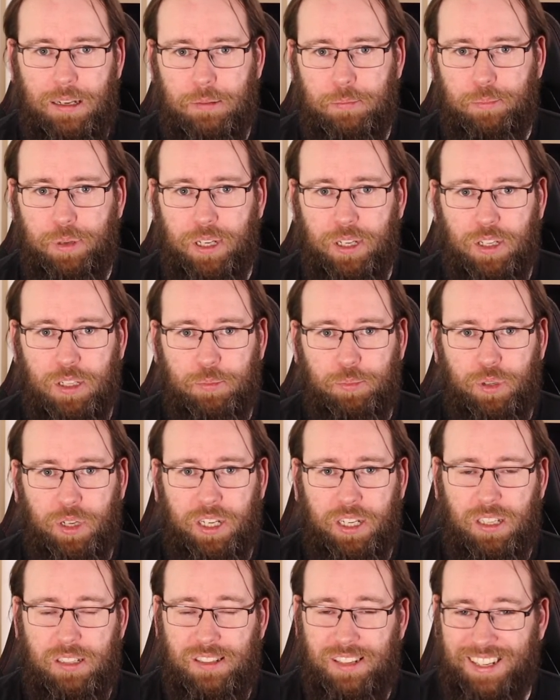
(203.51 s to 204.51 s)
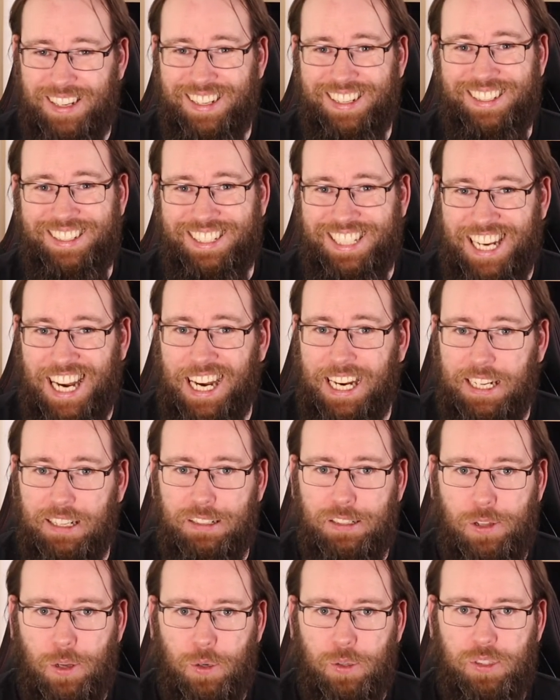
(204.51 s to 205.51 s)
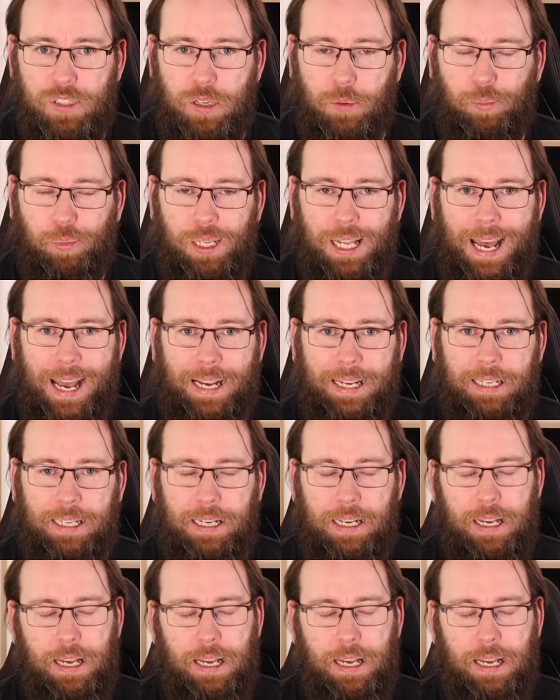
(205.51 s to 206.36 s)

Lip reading: pickup rings, change those to black.